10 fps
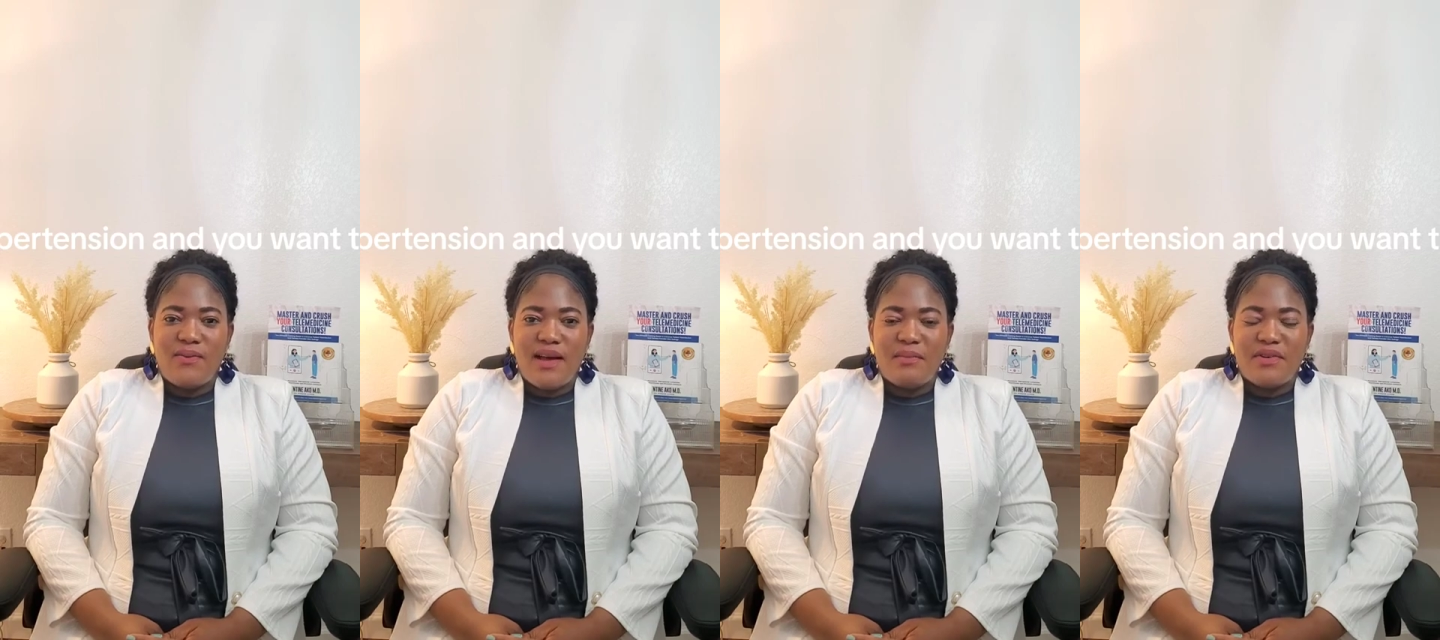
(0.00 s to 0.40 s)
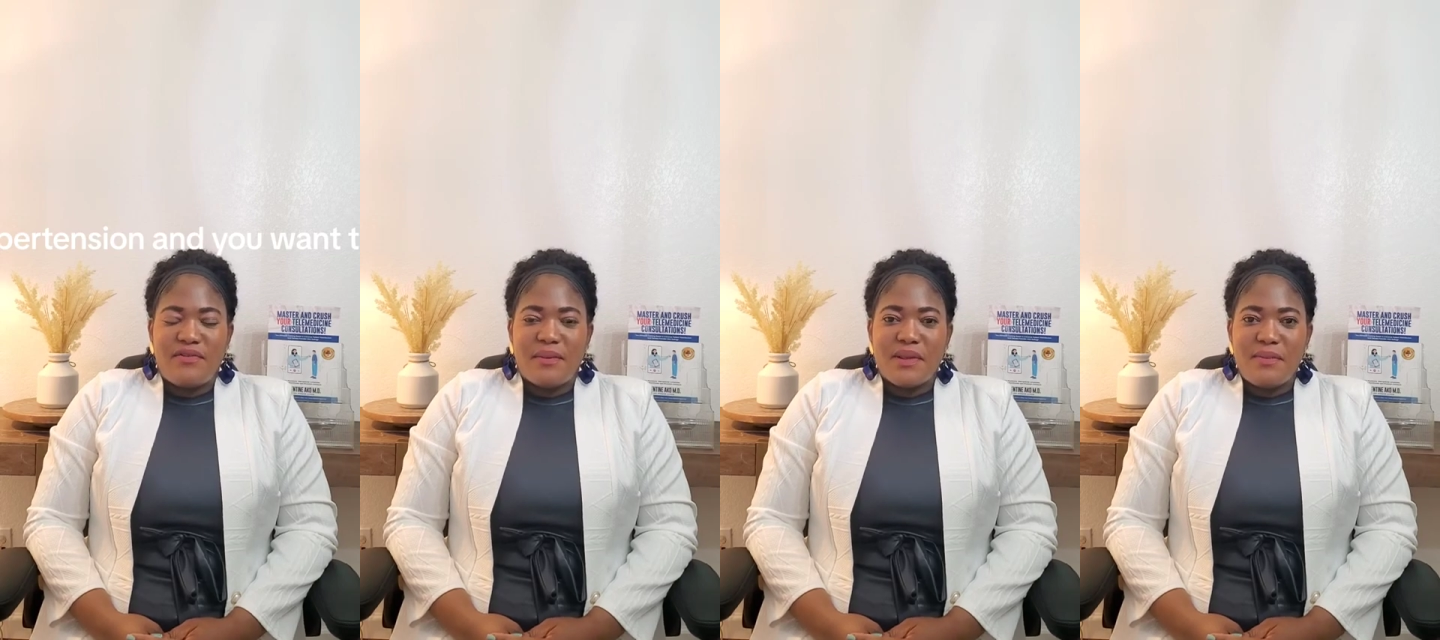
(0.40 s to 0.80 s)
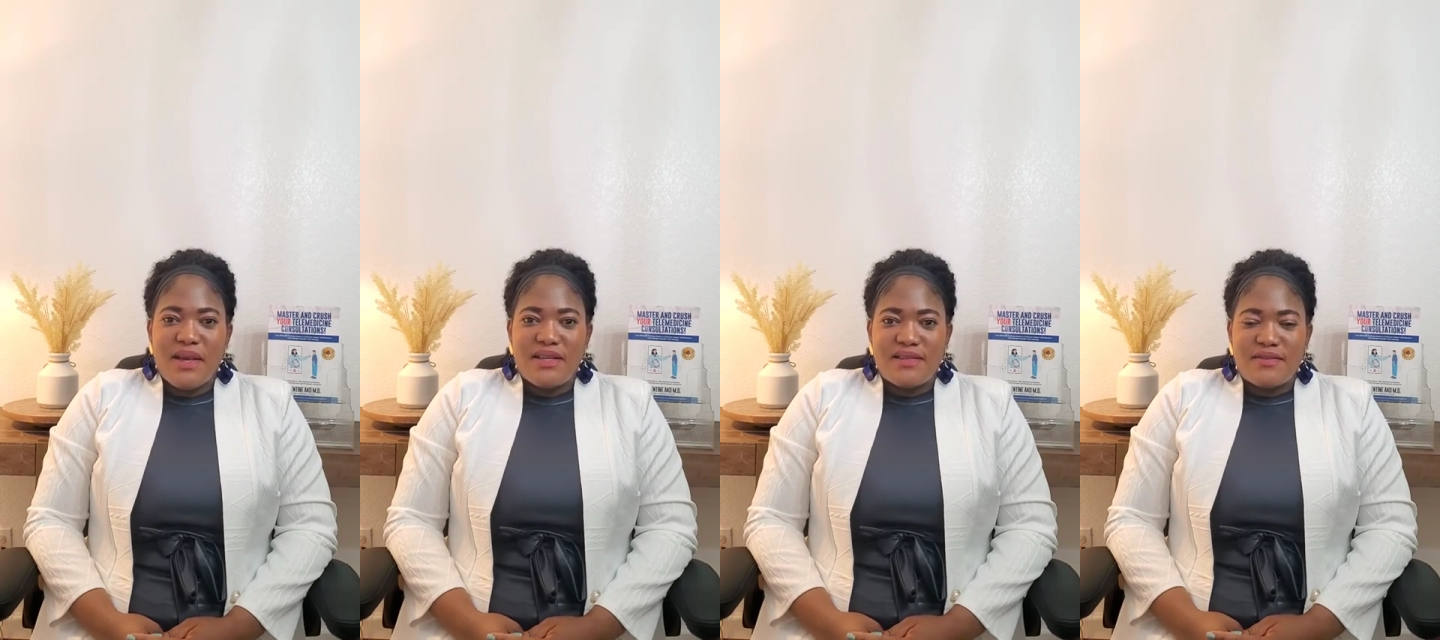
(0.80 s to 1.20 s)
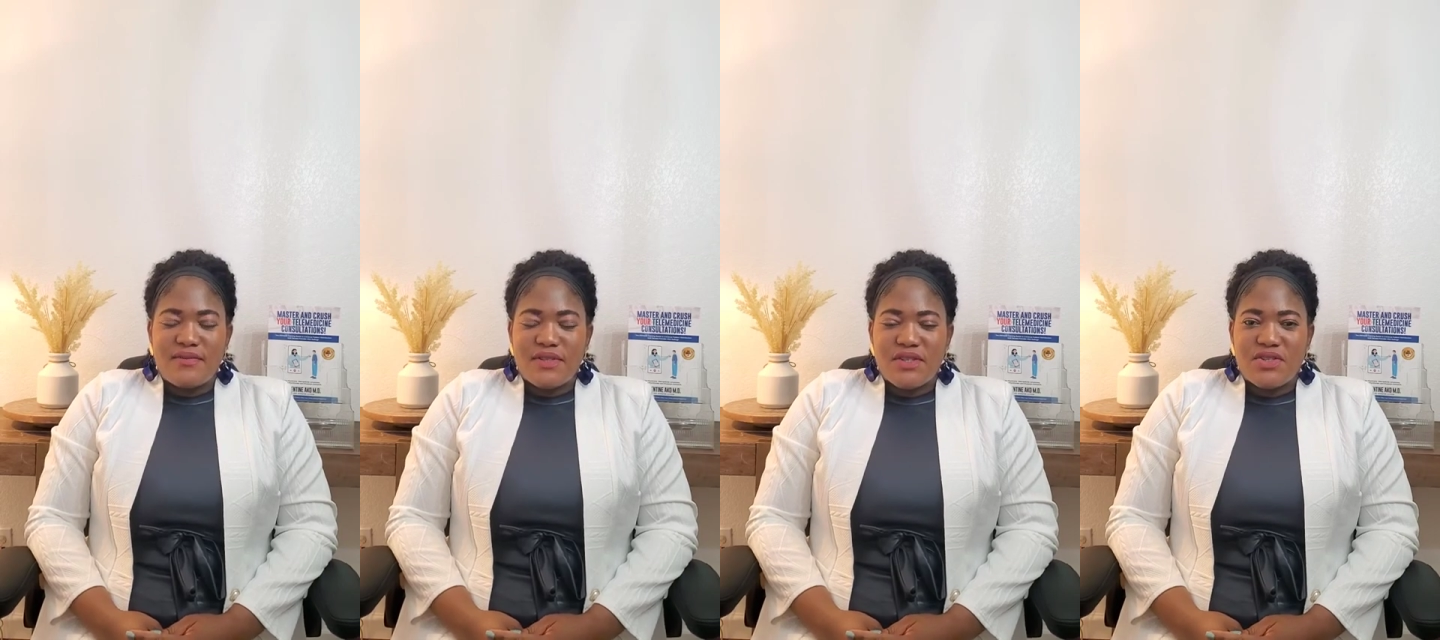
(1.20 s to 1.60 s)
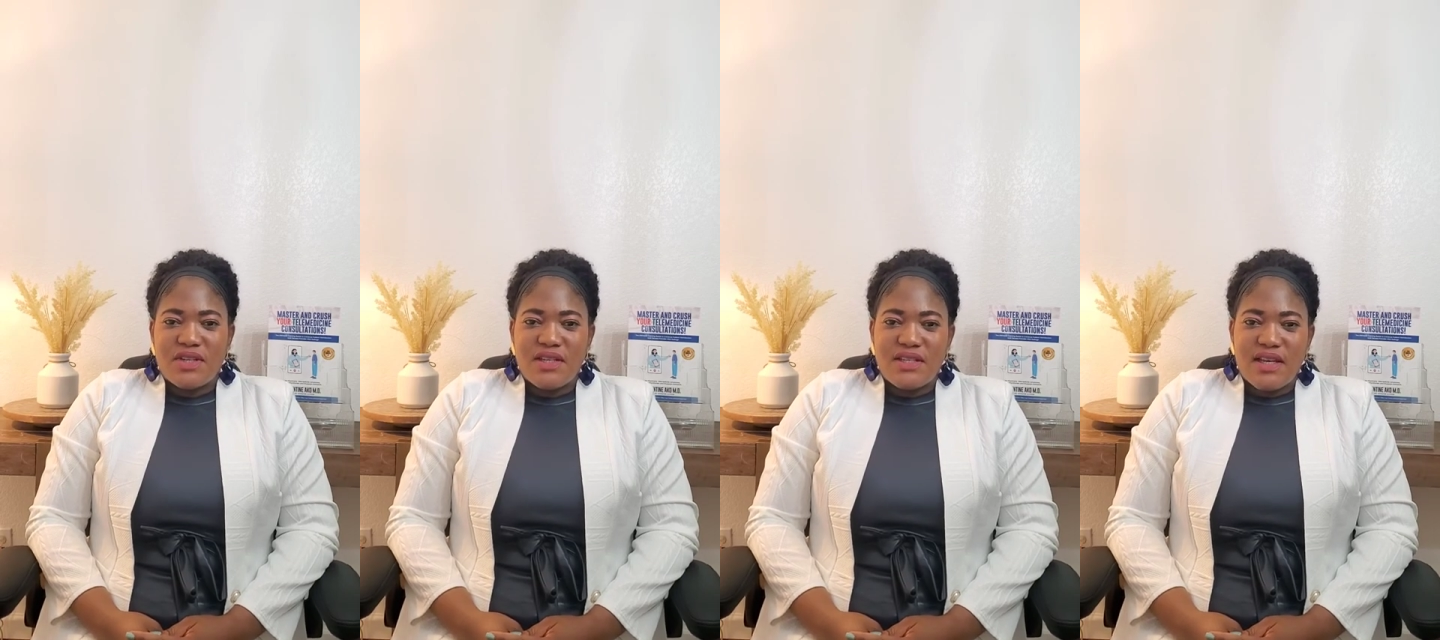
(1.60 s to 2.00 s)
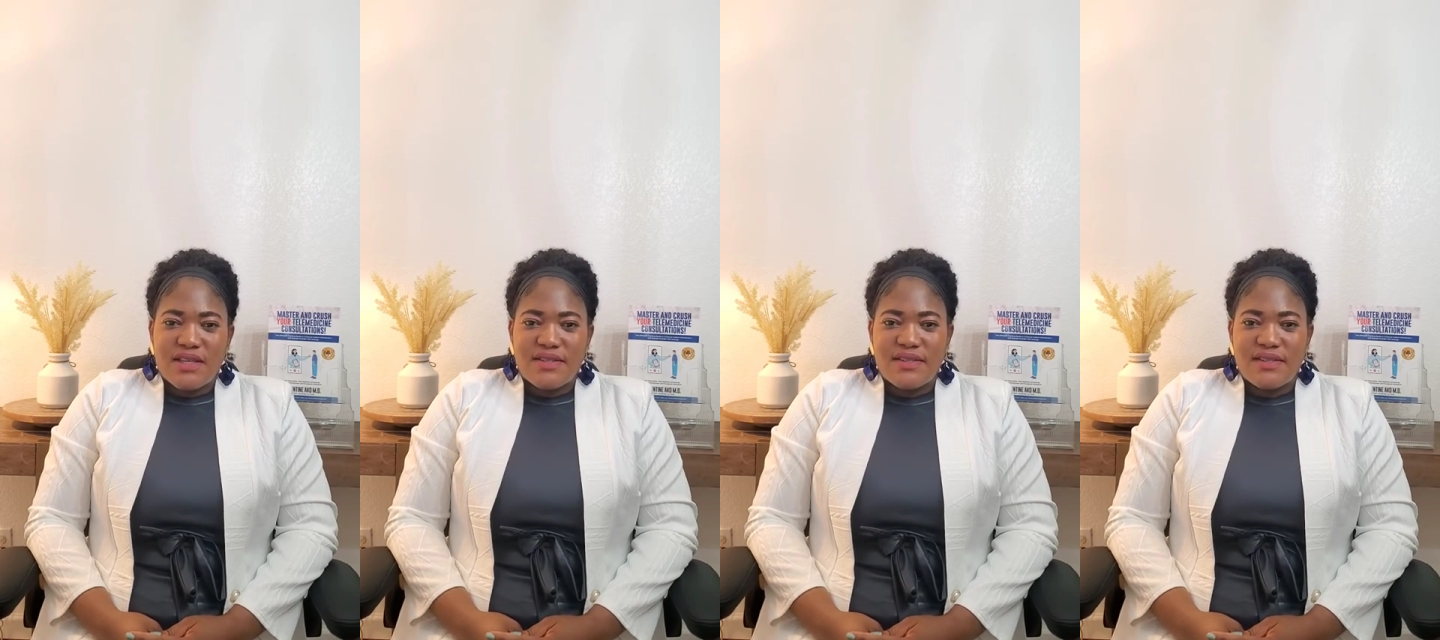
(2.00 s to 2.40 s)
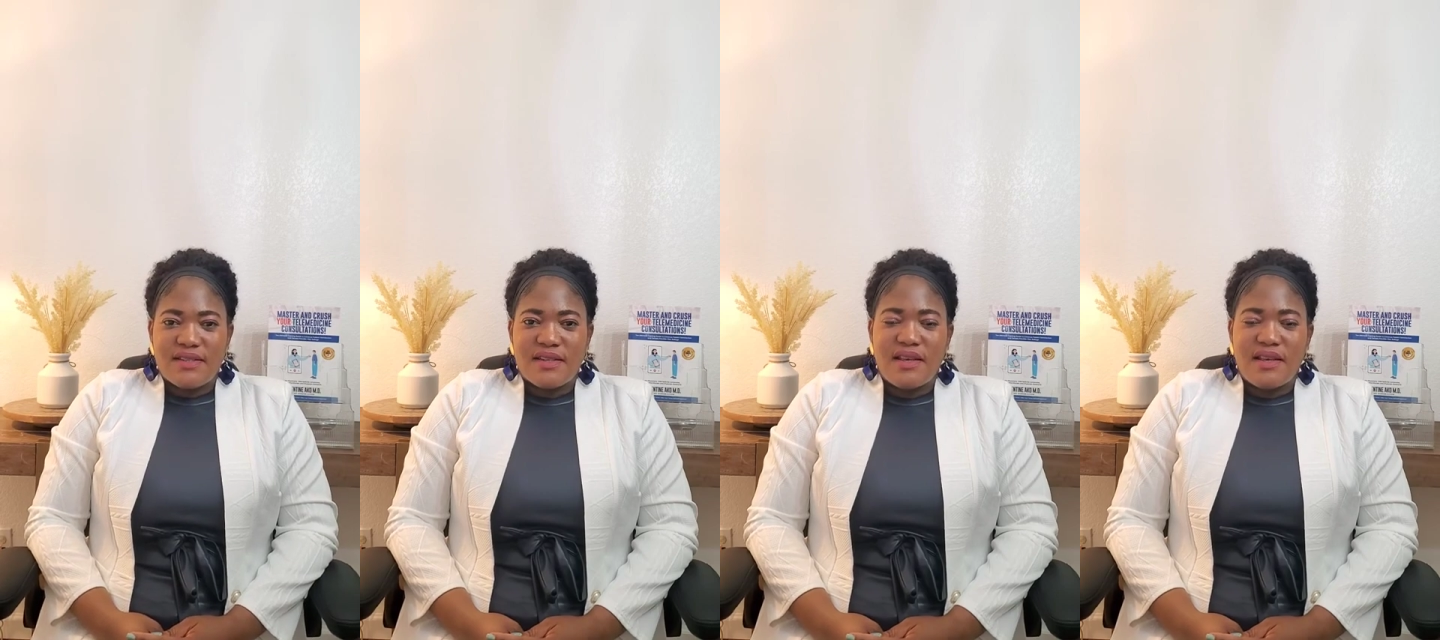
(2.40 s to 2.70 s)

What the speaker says: I'm a family medicine physician in Texas.